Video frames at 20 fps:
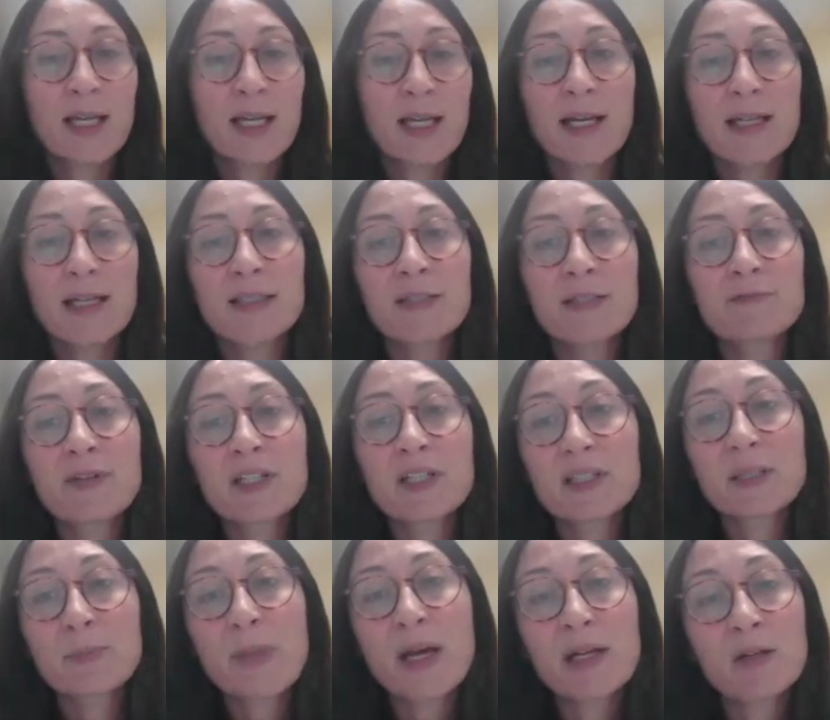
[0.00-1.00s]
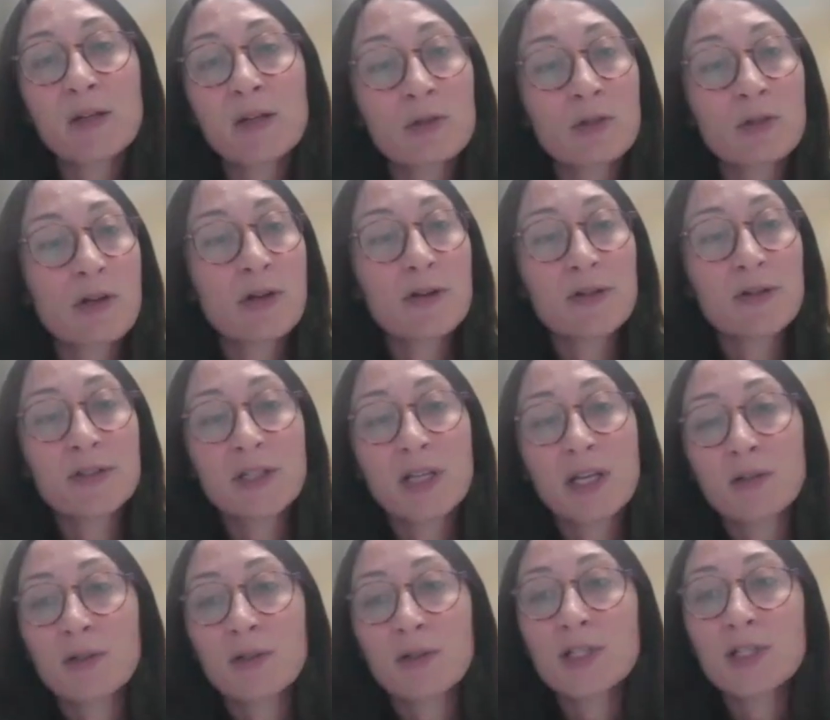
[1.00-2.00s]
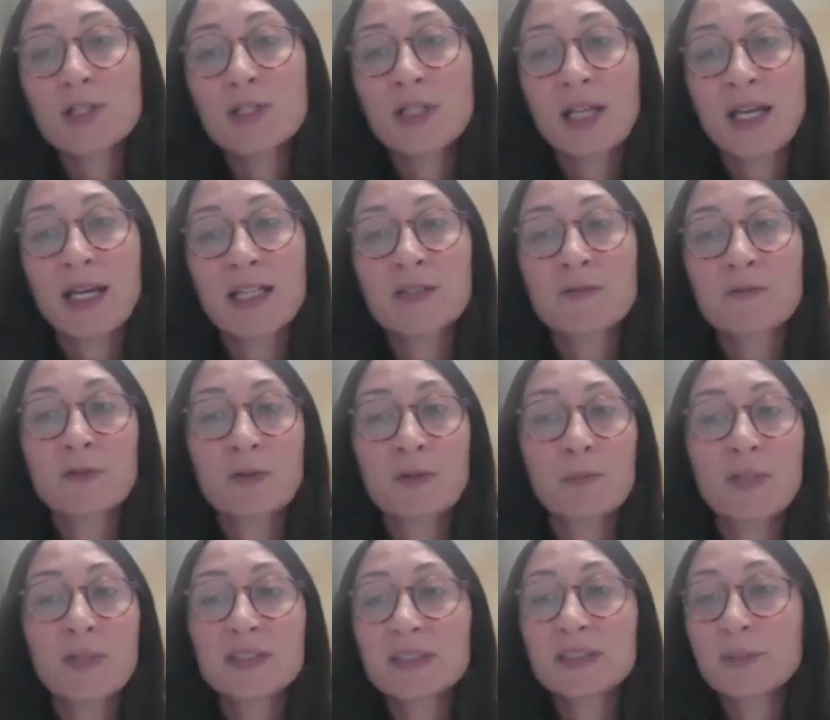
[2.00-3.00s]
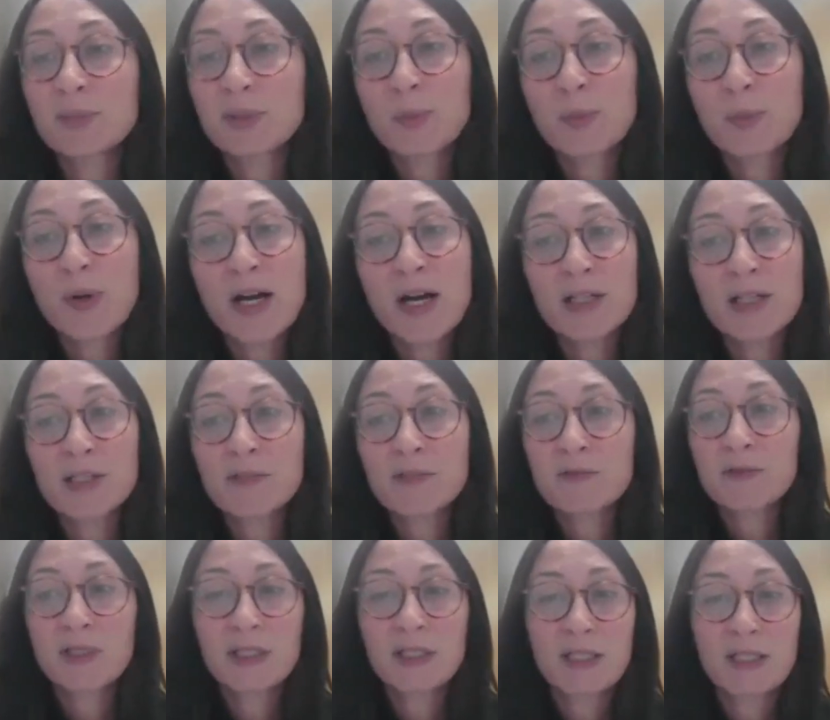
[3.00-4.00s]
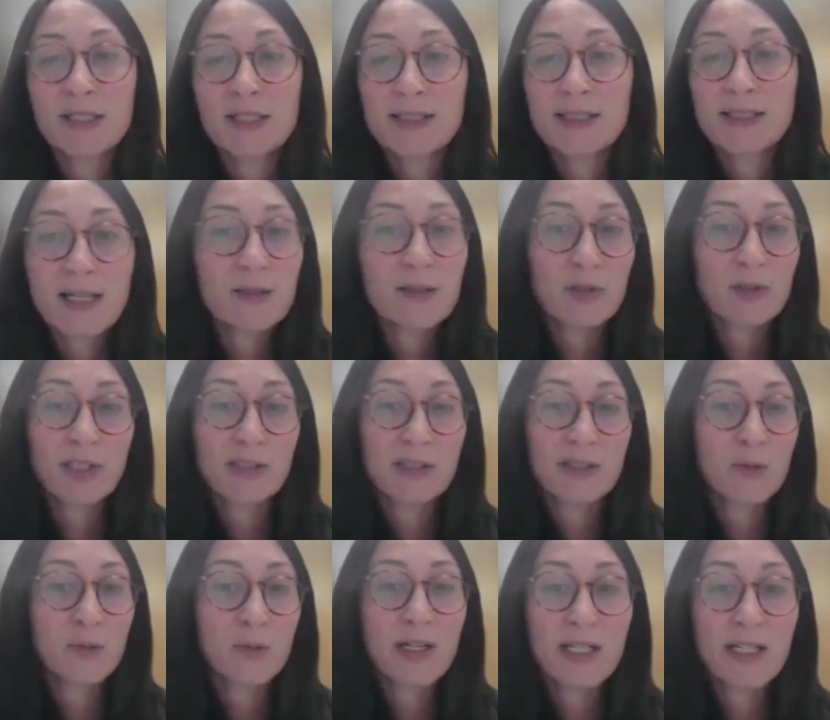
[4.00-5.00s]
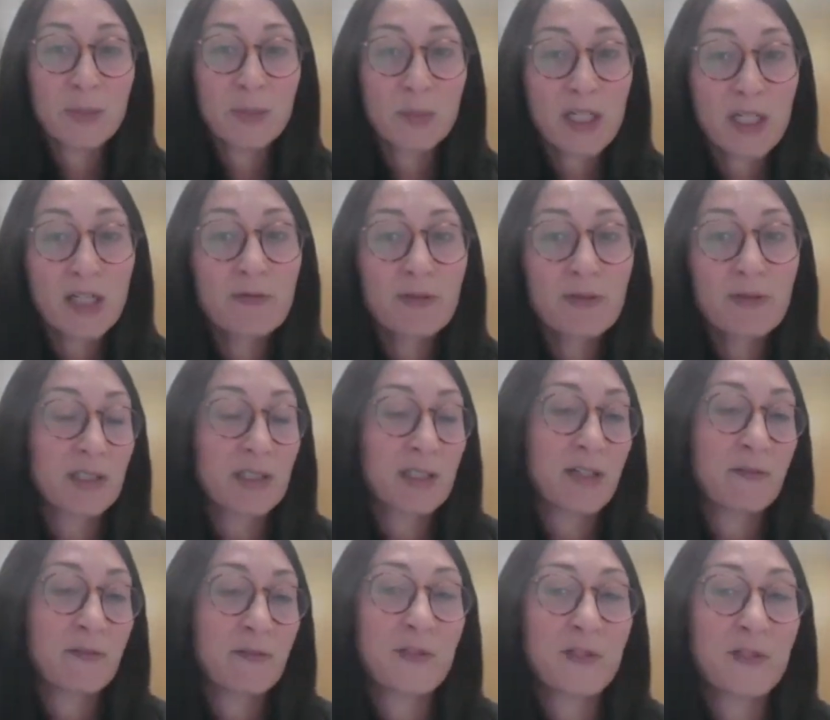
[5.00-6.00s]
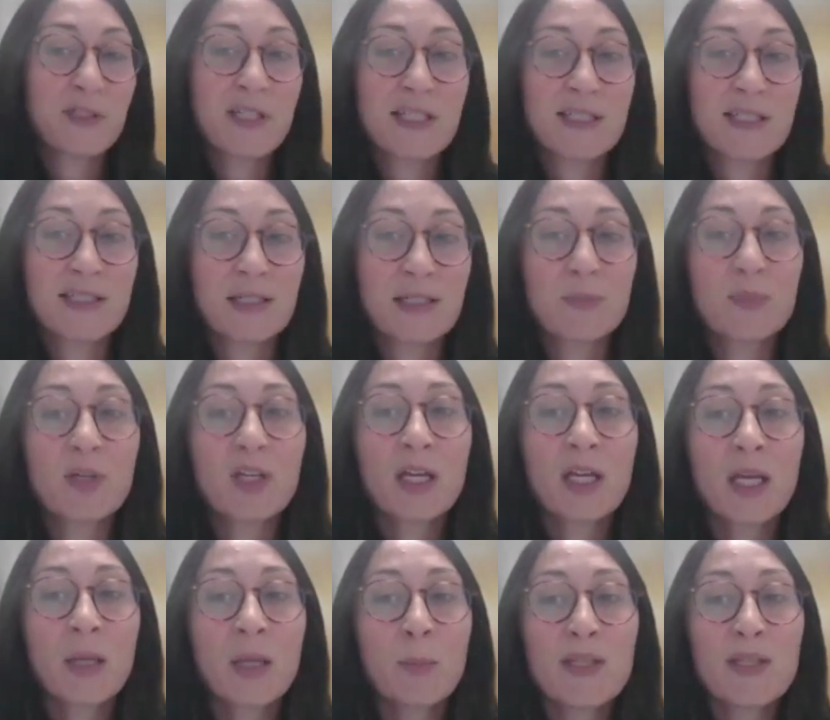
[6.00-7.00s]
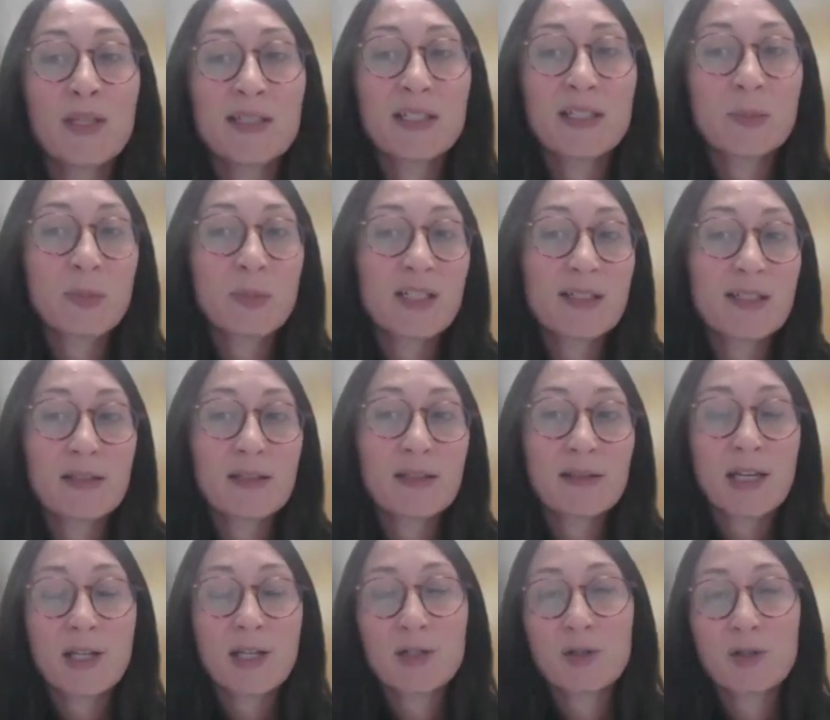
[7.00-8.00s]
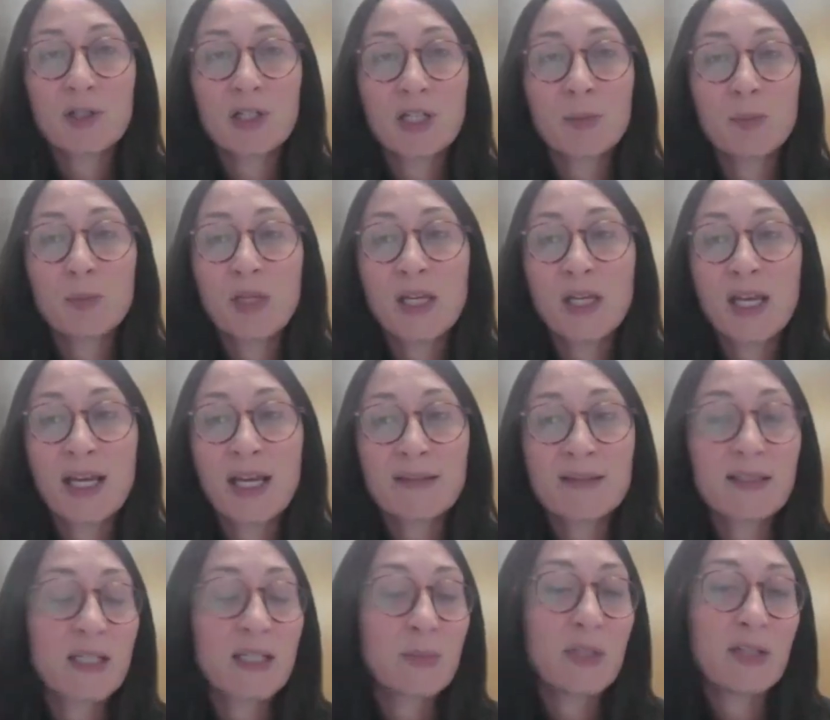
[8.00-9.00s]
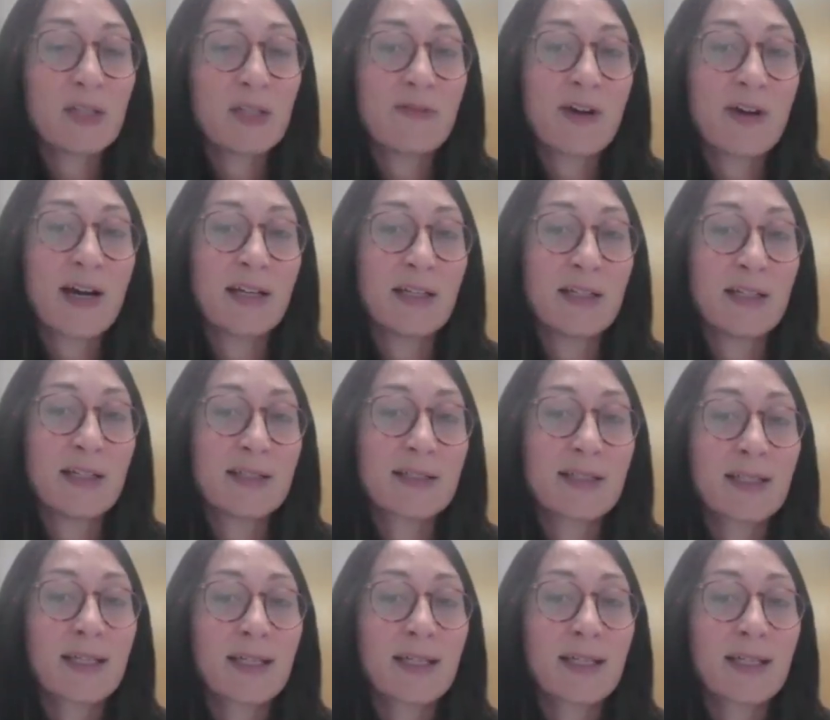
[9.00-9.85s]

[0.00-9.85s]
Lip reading: The fact that myoclonus can originate from multiple parts of the central as well as peripheral nervous system means its presentation can be extremely varied.